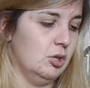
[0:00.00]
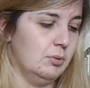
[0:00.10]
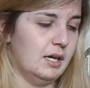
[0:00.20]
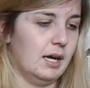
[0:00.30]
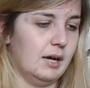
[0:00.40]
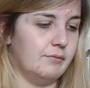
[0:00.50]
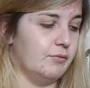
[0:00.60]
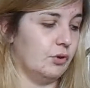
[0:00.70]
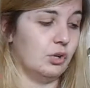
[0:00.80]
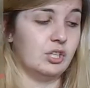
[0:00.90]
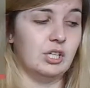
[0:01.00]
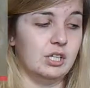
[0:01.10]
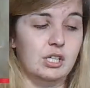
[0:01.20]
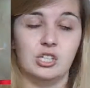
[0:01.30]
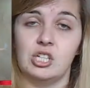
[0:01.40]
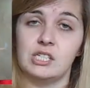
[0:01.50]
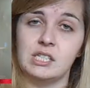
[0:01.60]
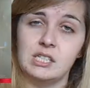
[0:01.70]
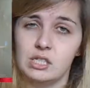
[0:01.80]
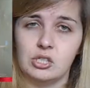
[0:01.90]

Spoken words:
we have Veronica and JD